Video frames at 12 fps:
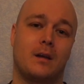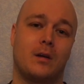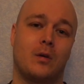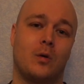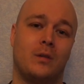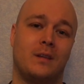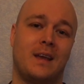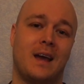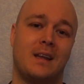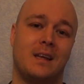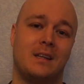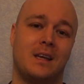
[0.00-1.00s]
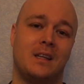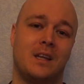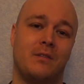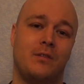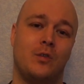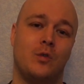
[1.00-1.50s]
who'll get it in
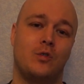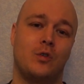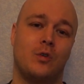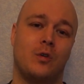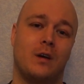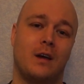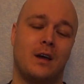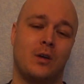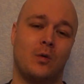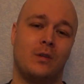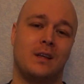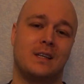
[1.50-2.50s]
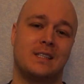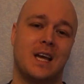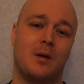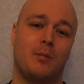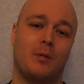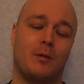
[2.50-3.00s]
the future a good
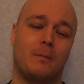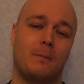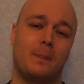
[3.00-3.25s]
example.